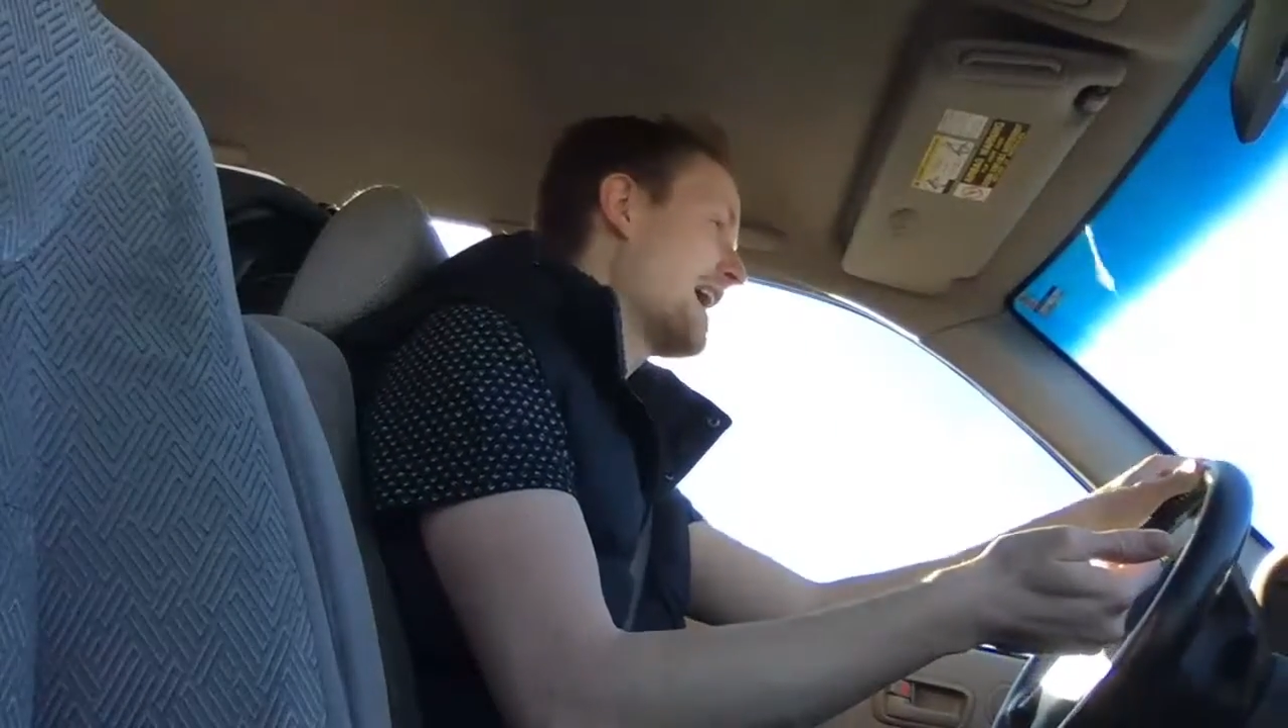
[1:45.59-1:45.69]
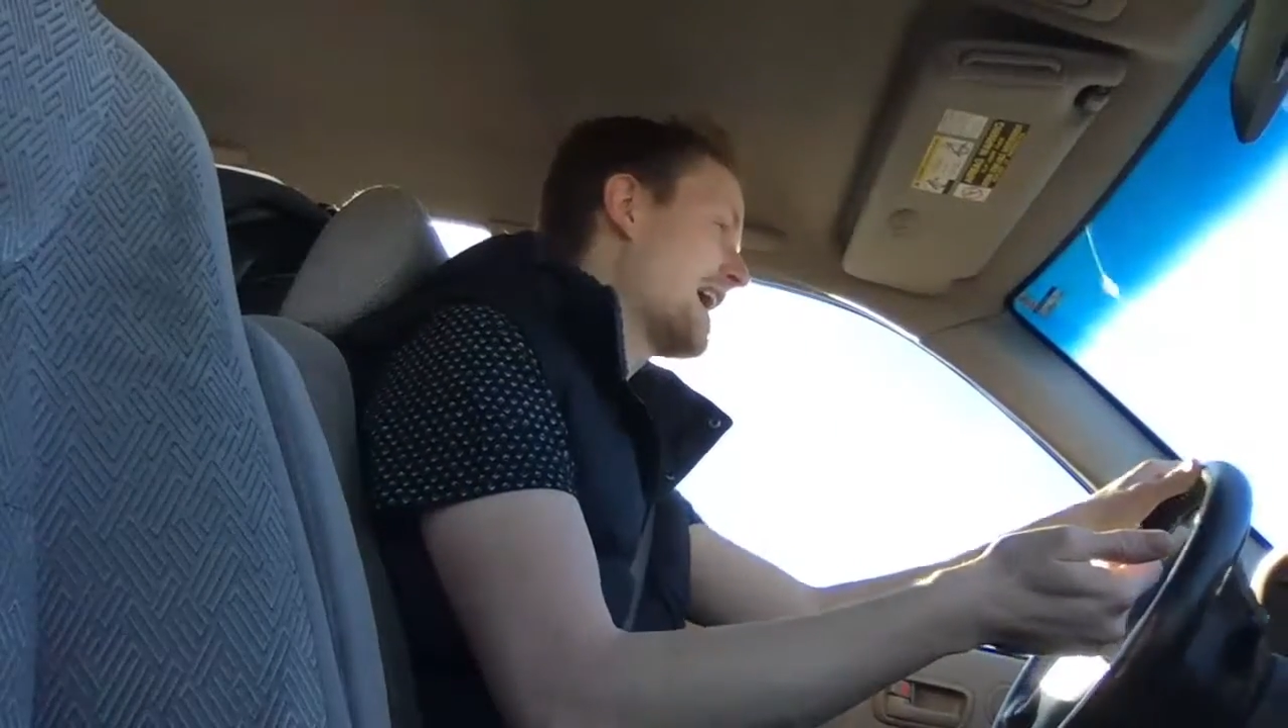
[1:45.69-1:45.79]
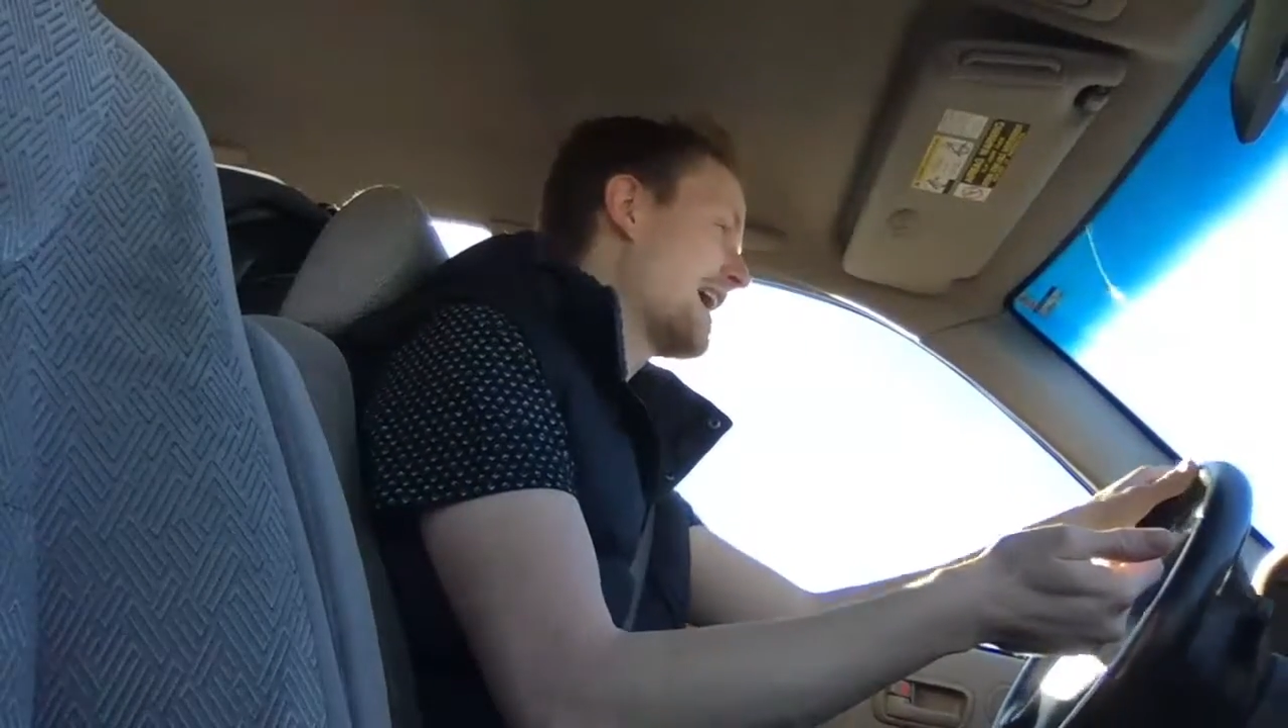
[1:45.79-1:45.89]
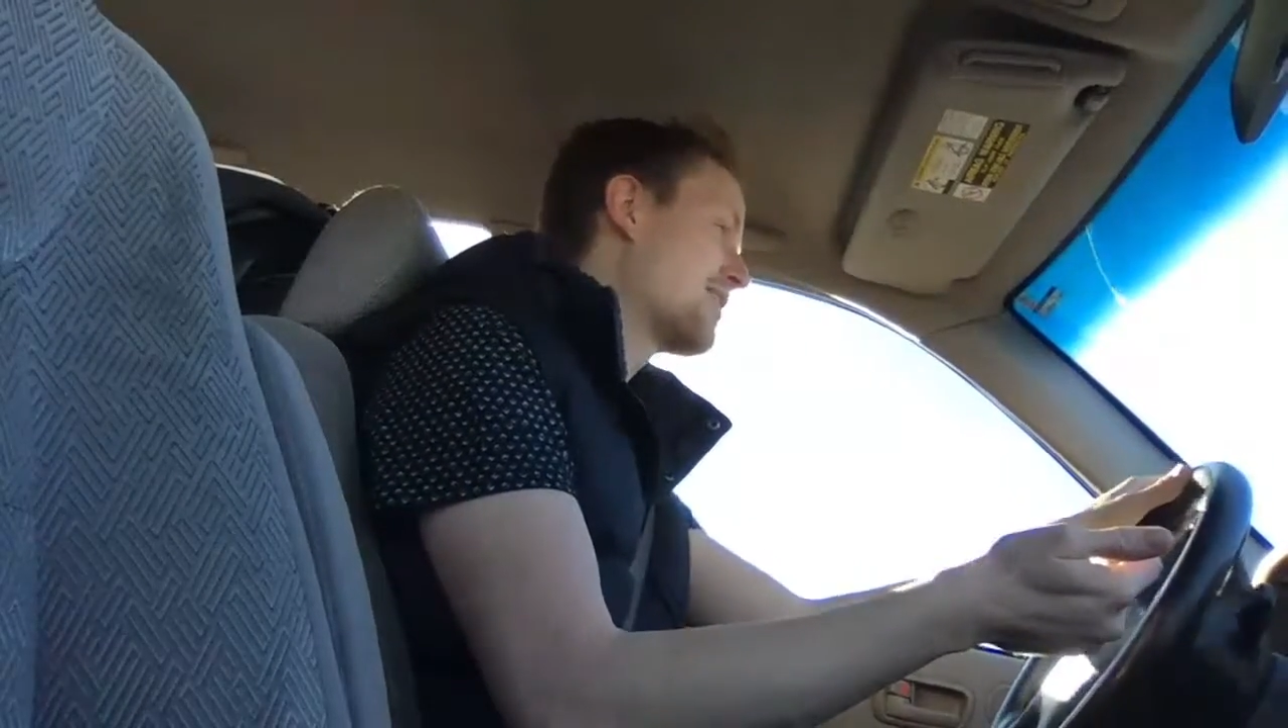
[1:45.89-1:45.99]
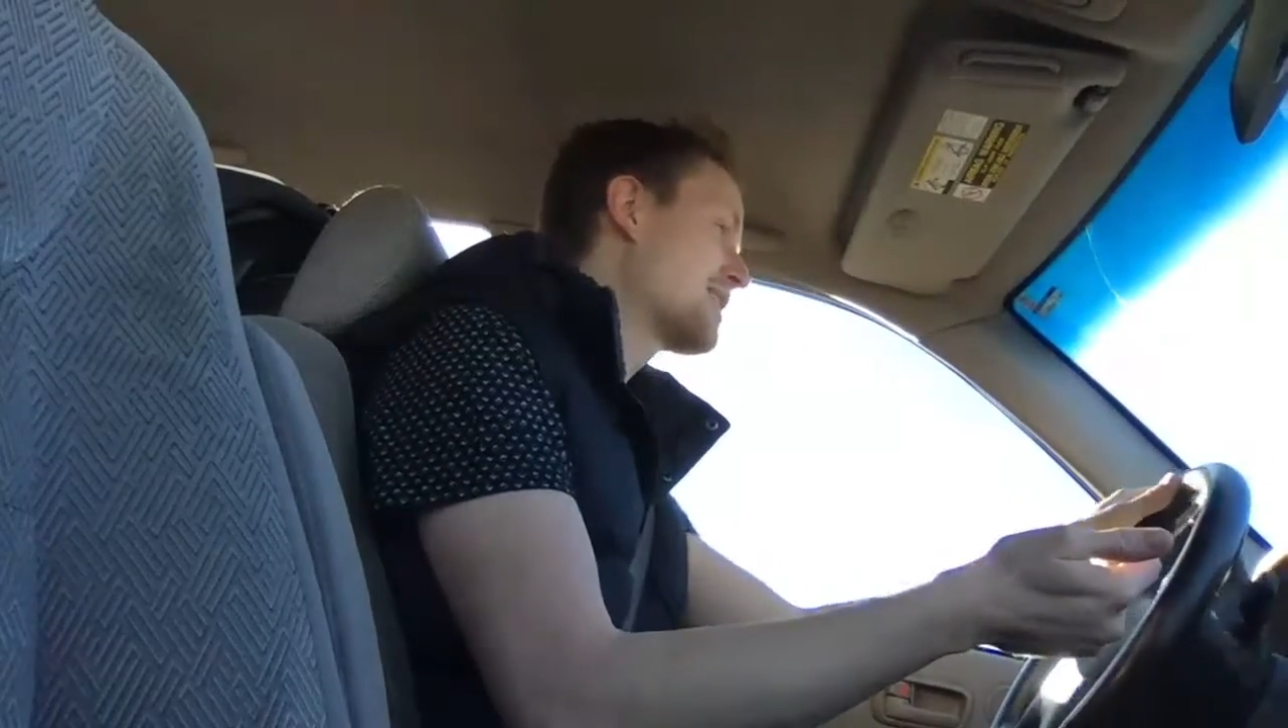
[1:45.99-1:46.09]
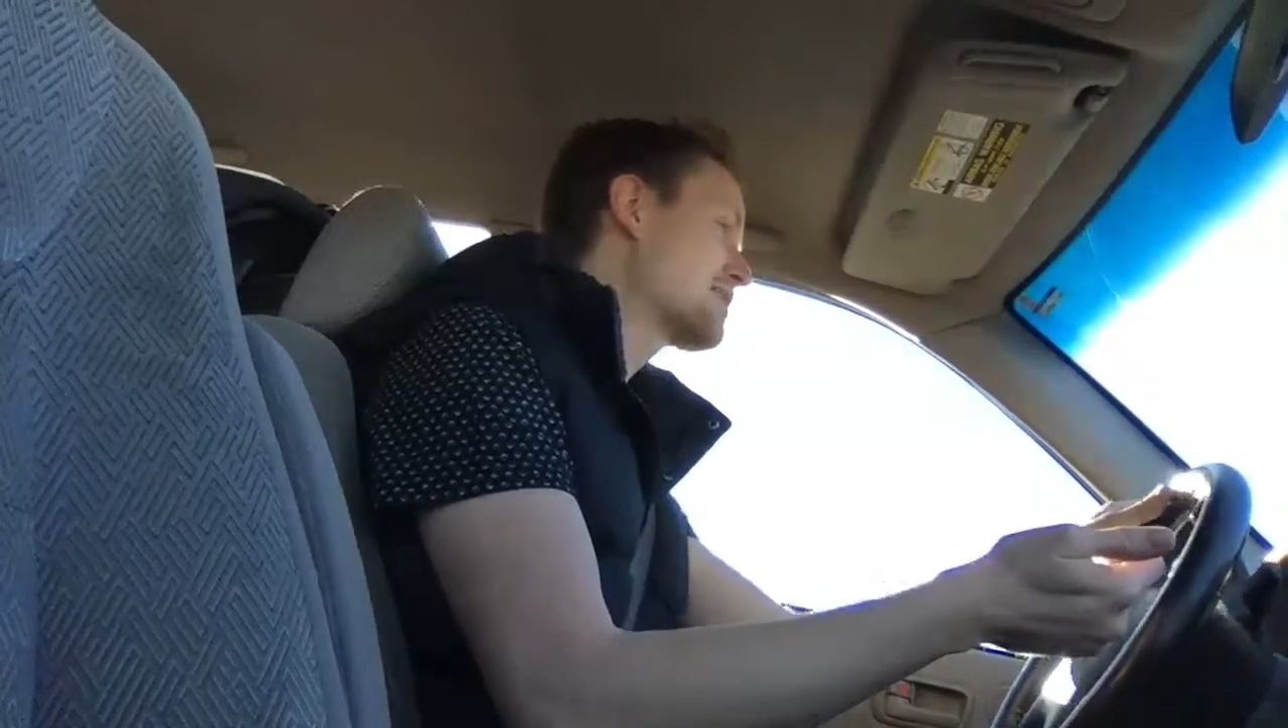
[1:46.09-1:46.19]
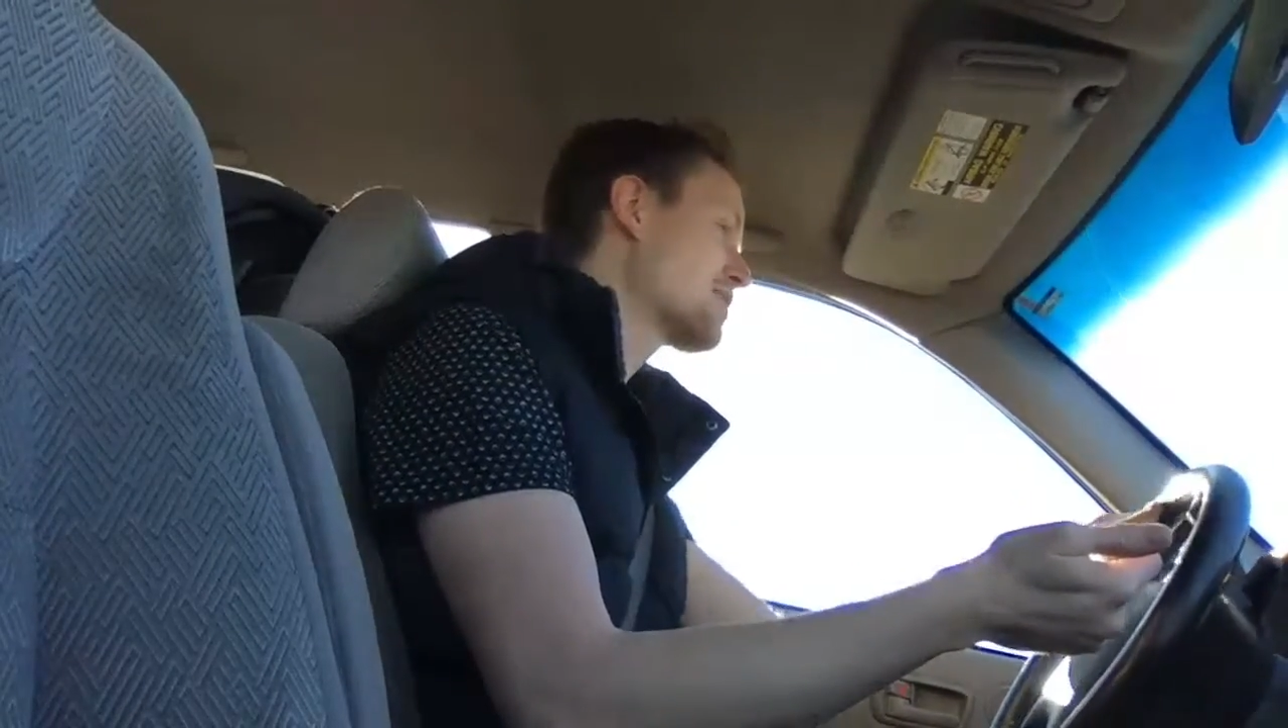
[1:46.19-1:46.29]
And these